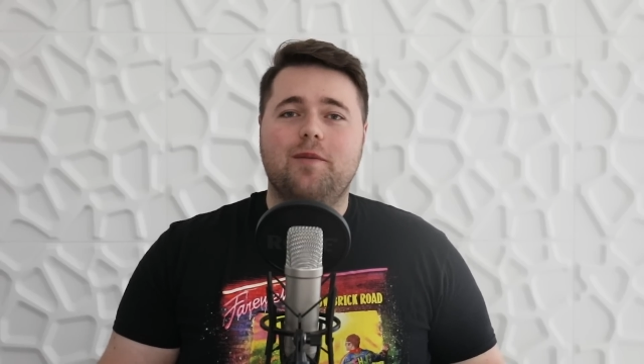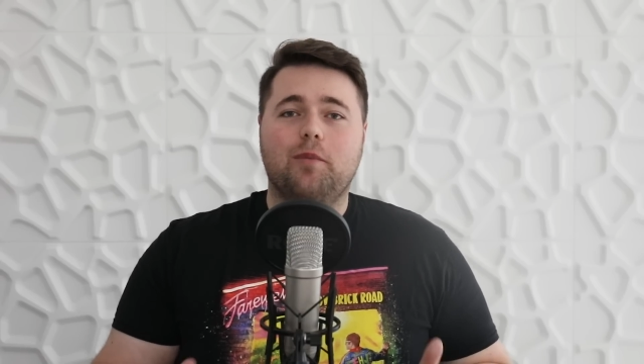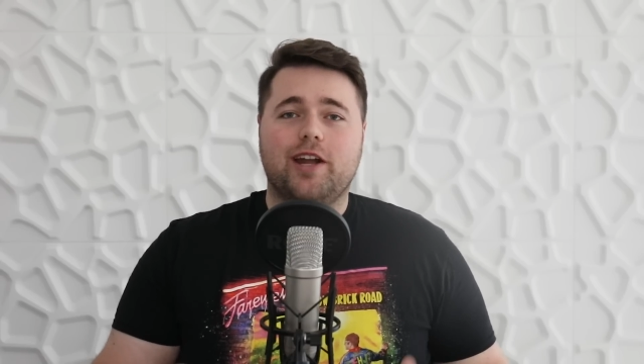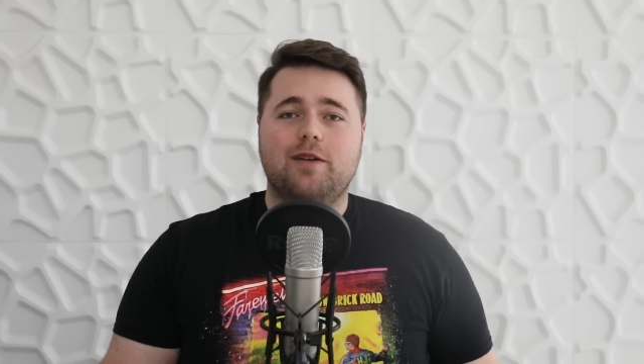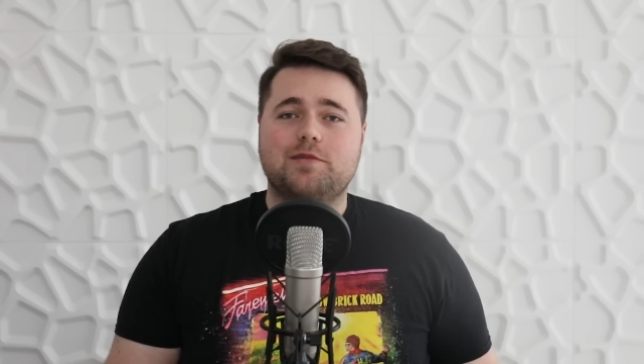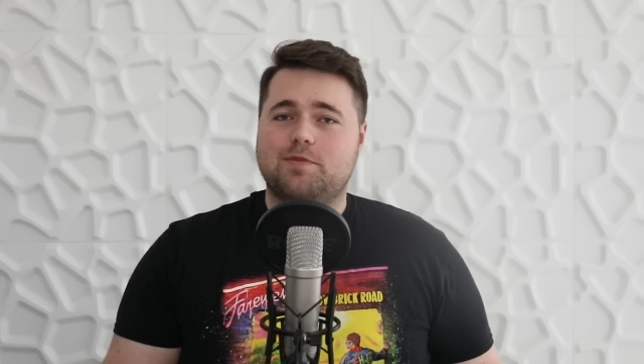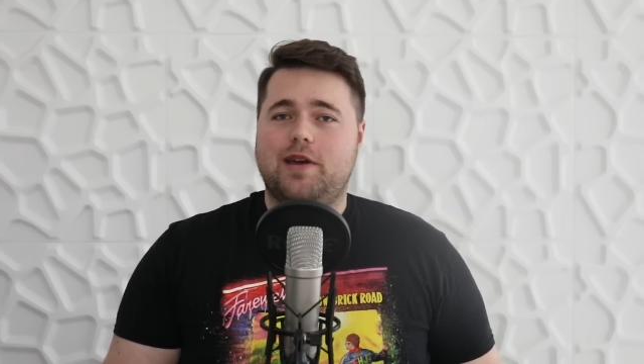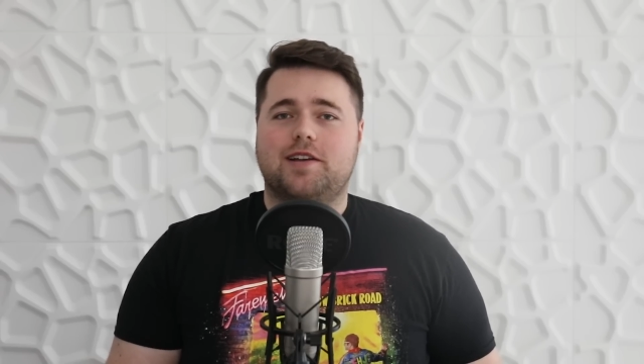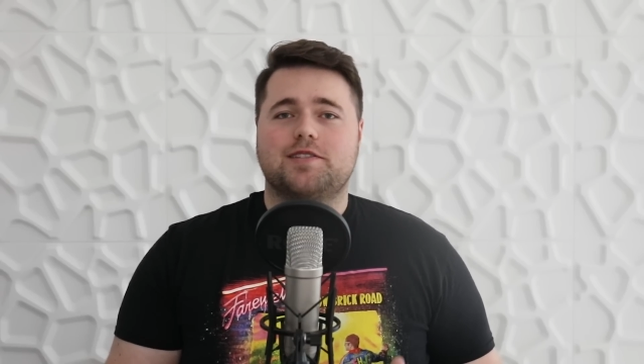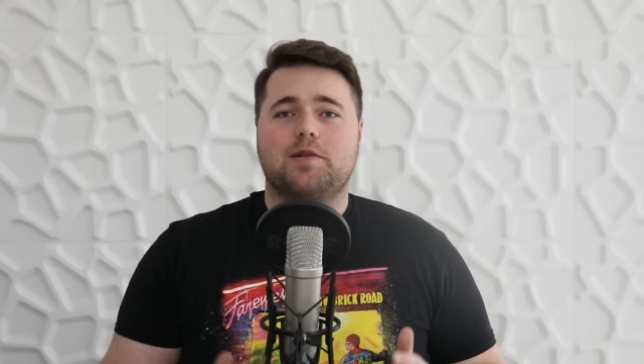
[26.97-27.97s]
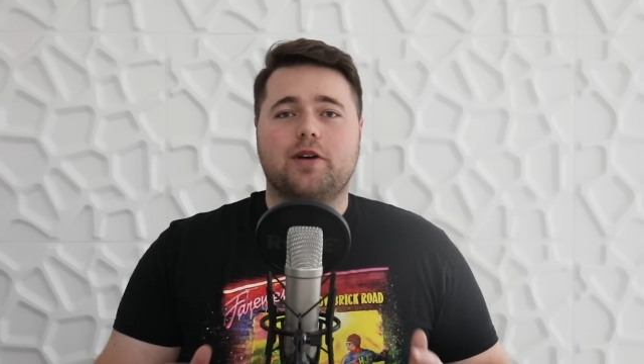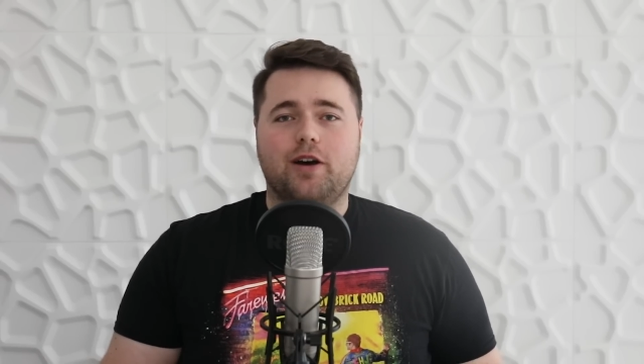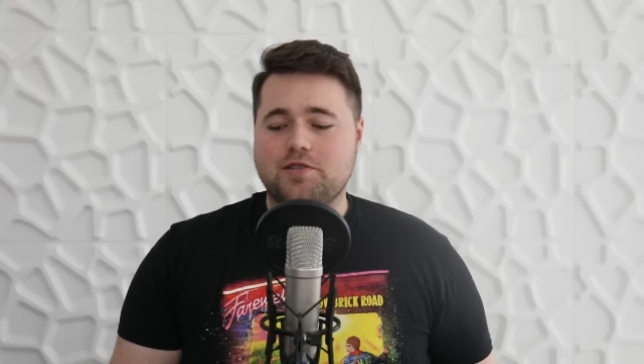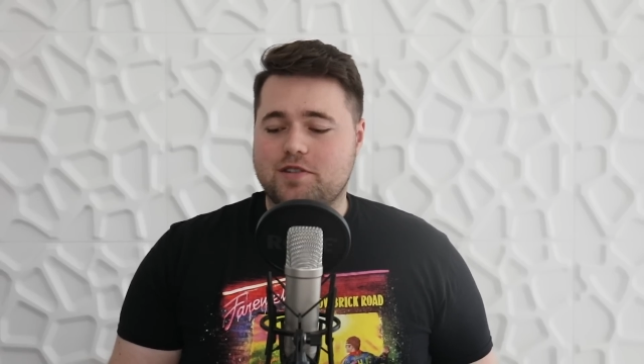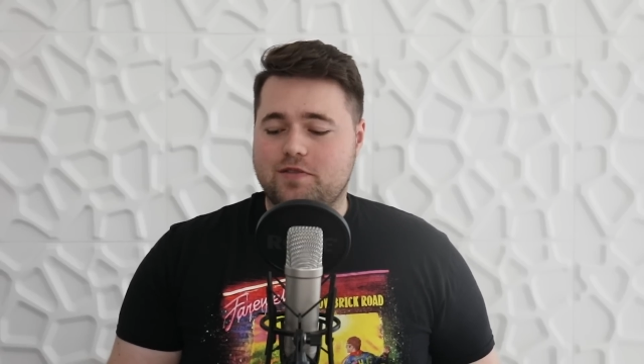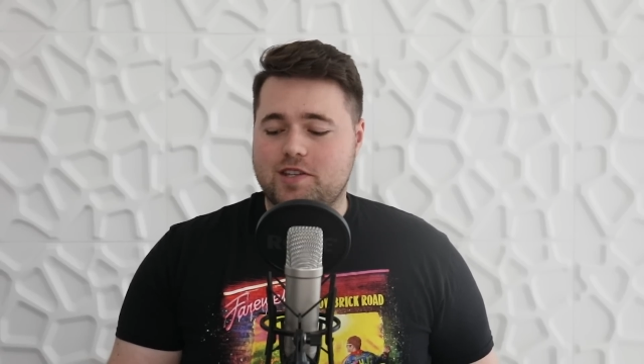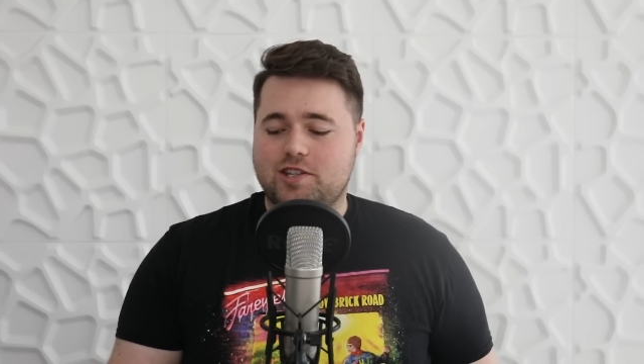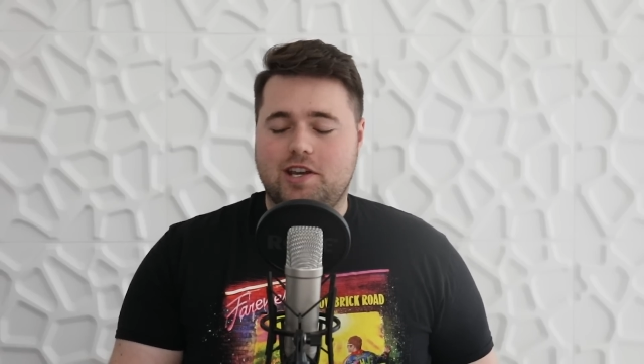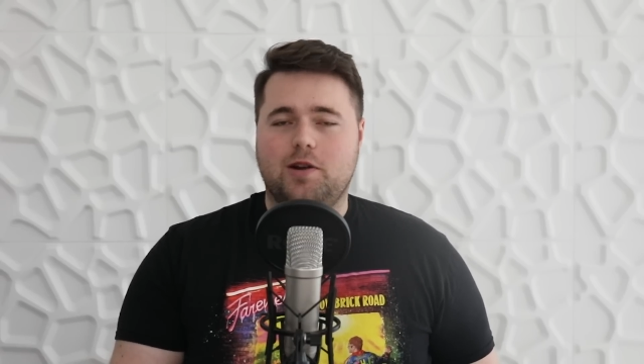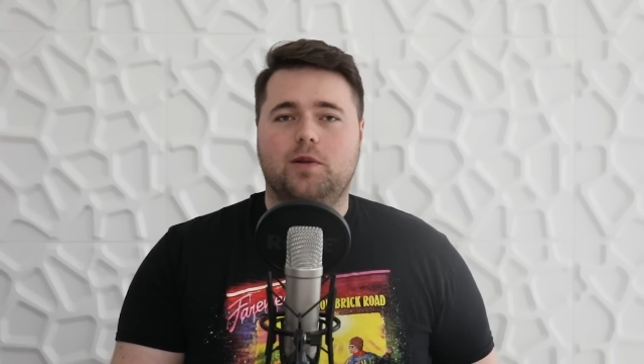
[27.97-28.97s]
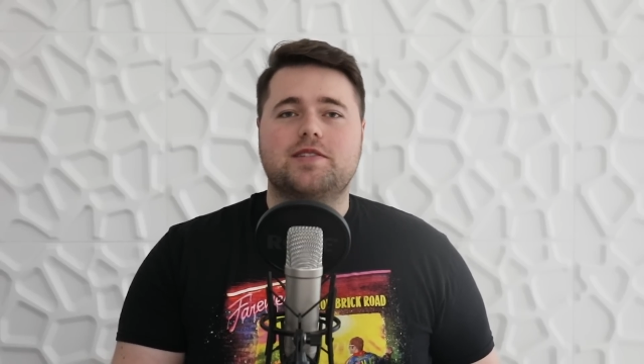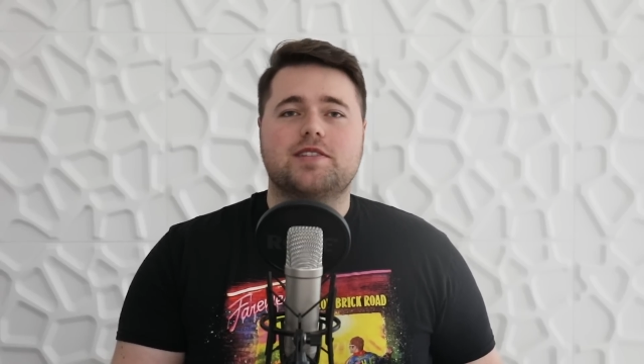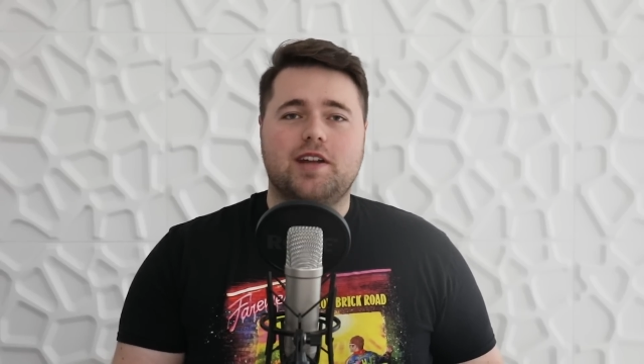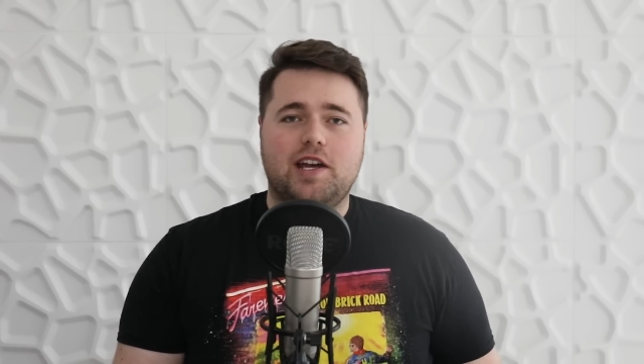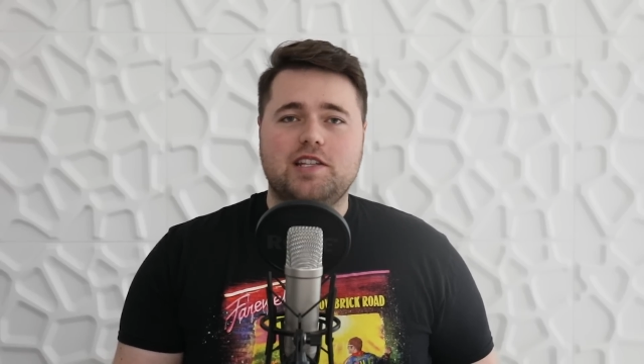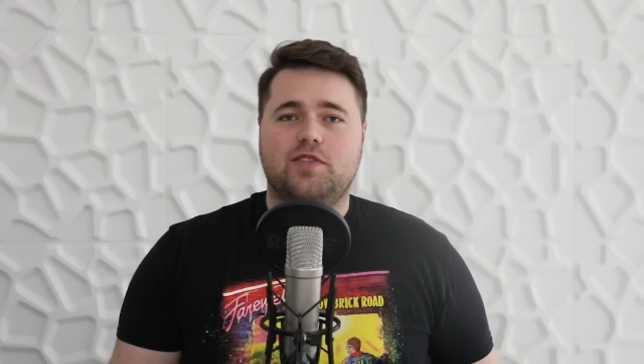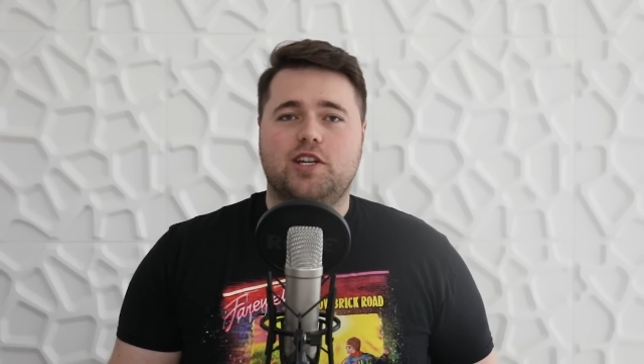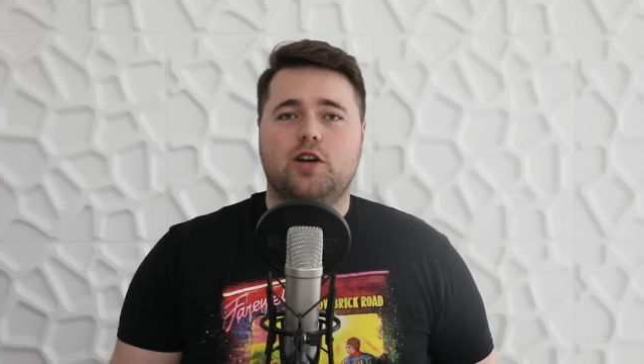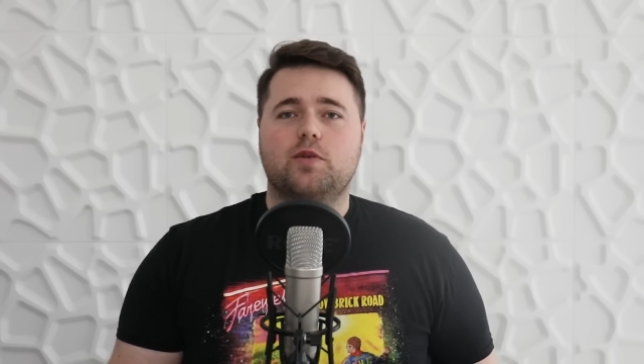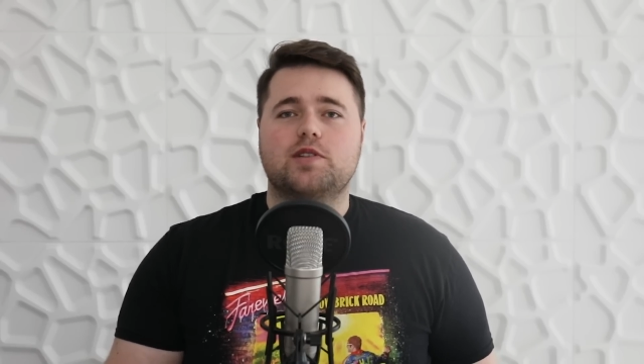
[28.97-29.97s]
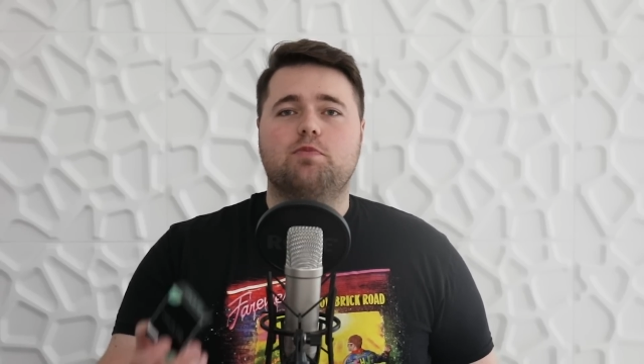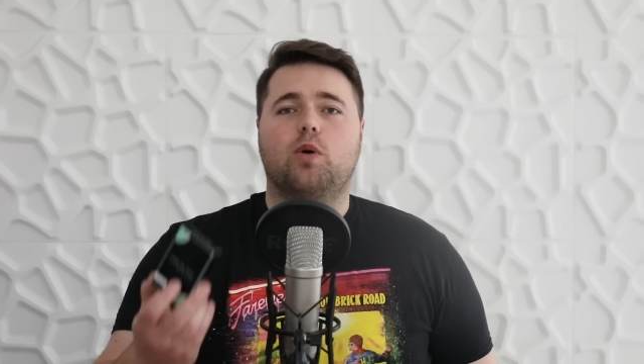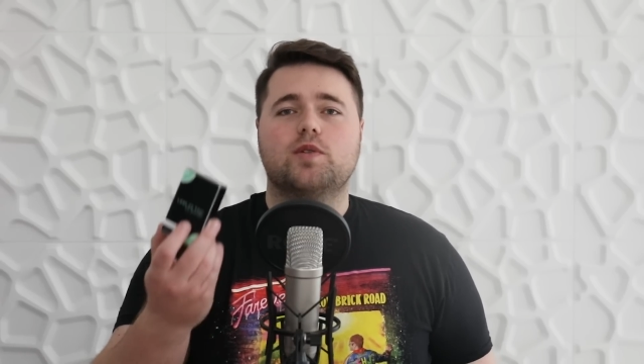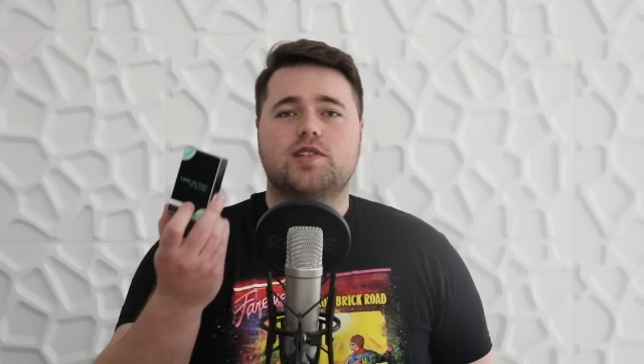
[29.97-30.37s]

My name is Max, I'm the host of this channel and today's video is brought